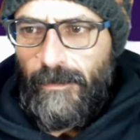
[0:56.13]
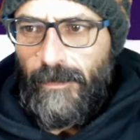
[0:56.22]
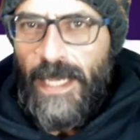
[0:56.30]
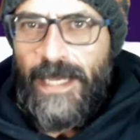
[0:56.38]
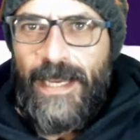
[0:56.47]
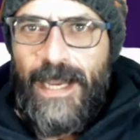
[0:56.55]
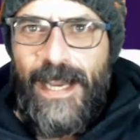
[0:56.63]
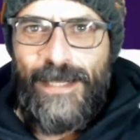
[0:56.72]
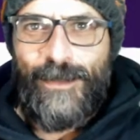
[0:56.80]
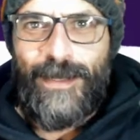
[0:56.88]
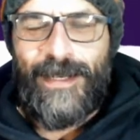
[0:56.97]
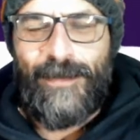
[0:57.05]
Hey
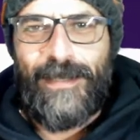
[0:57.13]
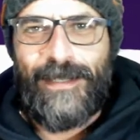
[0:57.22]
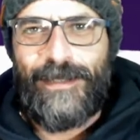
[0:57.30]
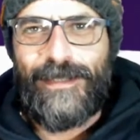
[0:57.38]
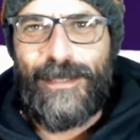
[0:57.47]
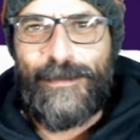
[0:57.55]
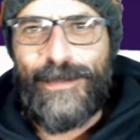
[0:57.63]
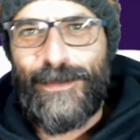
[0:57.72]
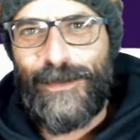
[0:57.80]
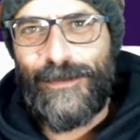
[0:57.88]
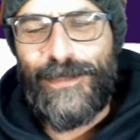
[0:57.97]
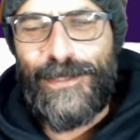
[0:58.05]
guys, welcome back to another
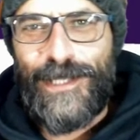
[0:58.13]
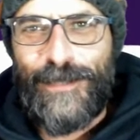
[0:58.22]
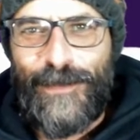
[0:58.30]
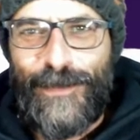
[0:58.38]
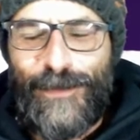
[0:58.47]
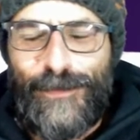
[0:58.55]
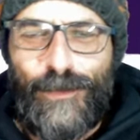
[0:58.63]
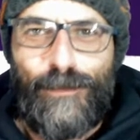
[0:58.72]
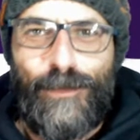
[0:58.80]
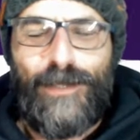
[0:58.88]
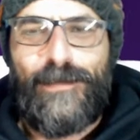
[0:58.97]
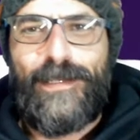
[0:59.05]
episode of the Journeyman on
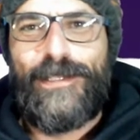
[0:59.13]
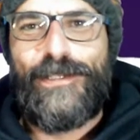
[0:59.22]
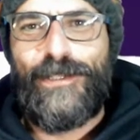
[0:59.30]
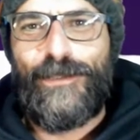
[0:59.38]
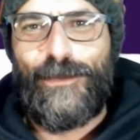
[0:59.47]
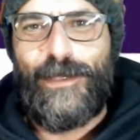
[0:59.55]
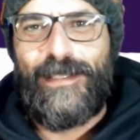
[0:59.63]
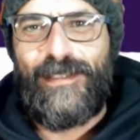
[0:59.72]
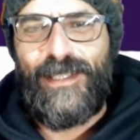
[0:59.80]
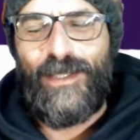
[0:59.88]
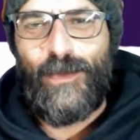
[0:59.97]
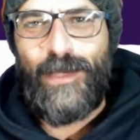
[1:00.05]
Football Manager 20.